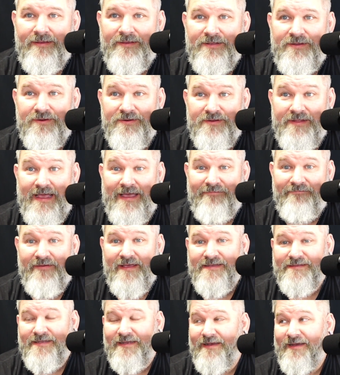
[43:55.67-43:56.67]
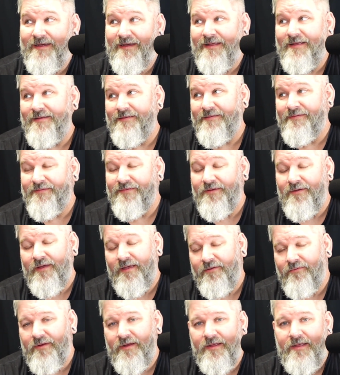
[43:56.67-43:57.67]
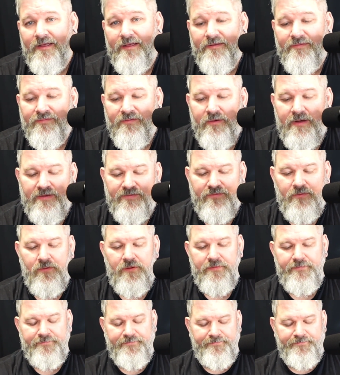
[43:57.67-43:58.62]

you're that vested in it. So I agree. Yeah, it was a great score.